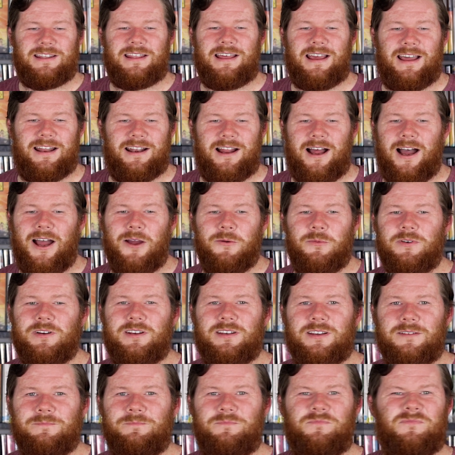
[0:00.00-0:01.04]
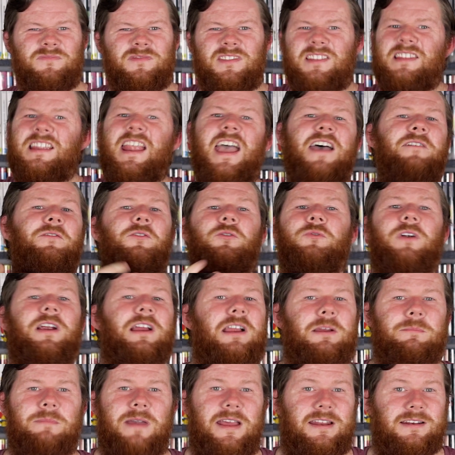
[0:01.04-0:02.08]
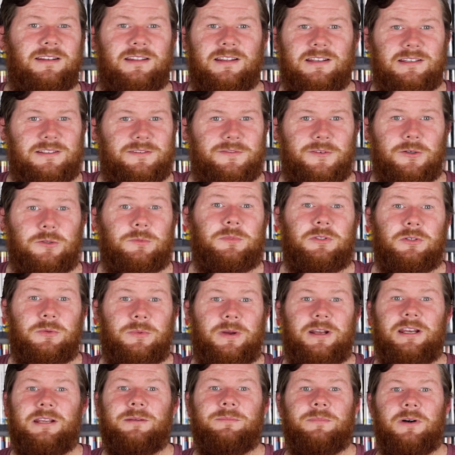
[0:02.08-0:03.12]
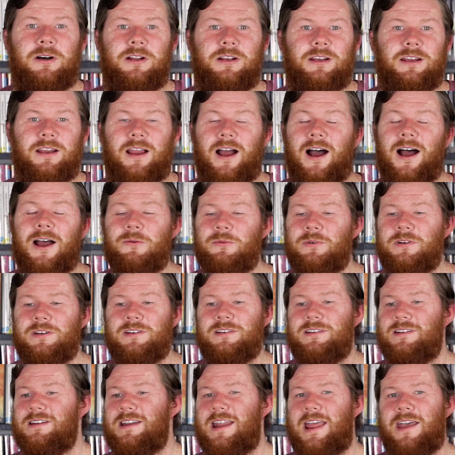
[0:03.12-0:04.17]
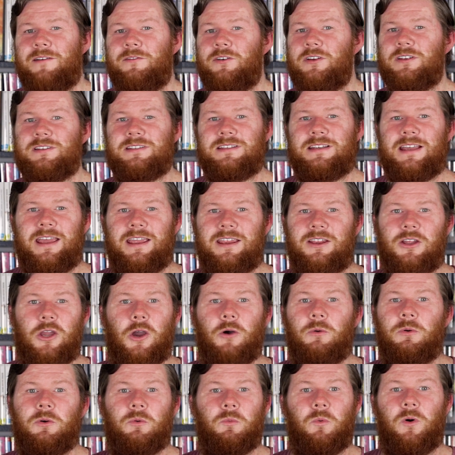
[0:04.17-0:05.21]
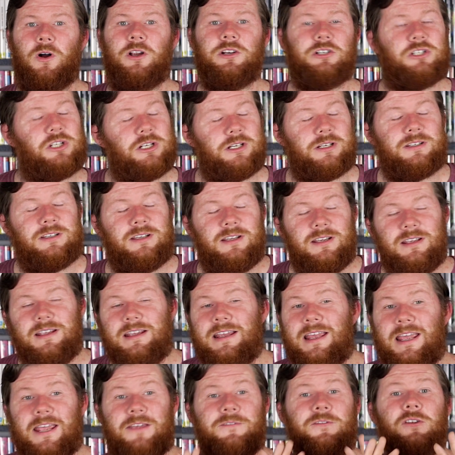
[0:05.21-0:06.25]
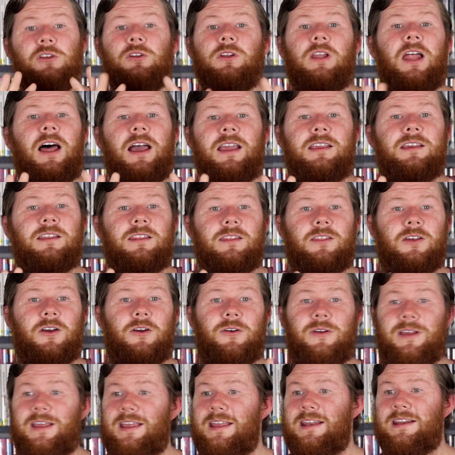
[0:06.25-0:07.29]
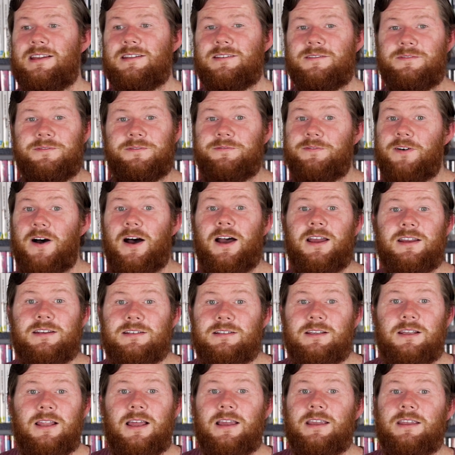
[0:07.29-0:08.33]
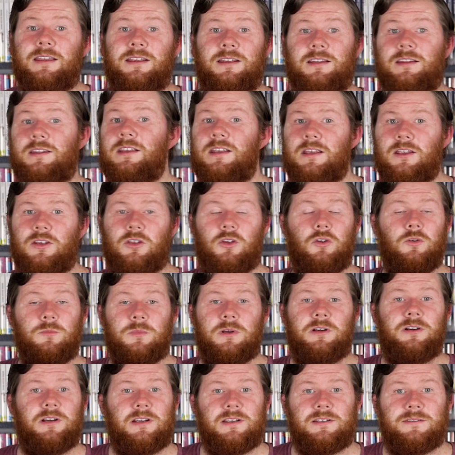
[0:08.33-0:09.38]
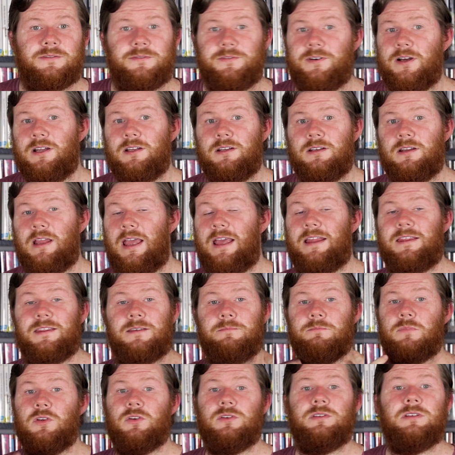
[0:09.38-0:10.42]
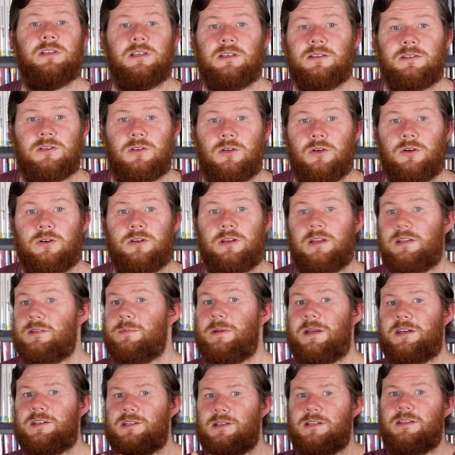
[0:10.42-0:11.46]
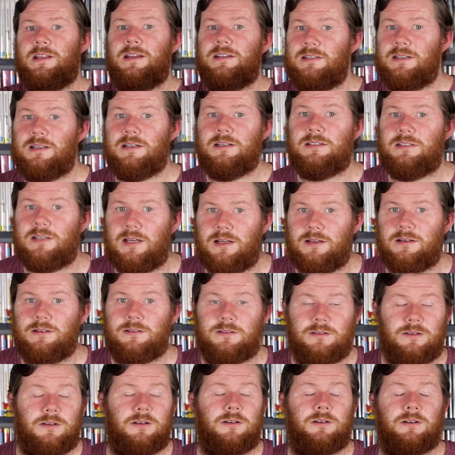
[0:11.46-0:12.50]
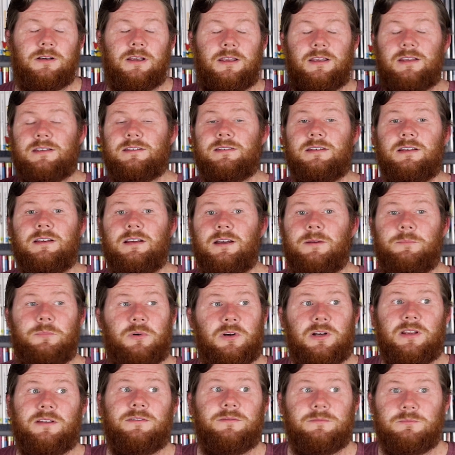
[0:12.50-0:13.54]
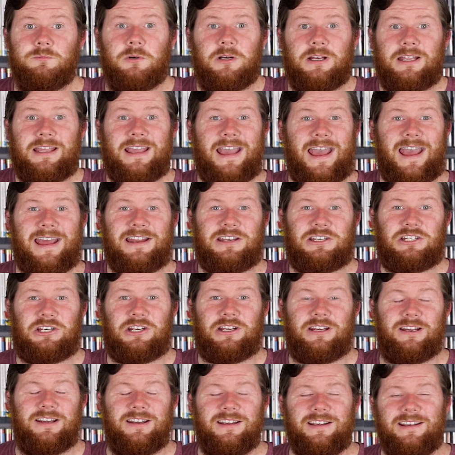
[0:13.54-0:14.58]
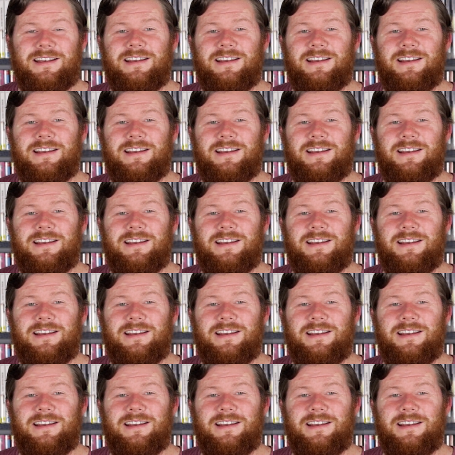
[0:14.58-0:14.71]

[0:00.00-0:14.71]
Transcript: of that, I would never recommend this film to anybody. I would never say go and watch it. If you like it though, it is fine to like it. The humor is fun and the music is good, especially that Digga Tunnah song is uh, pretty pretty catchy.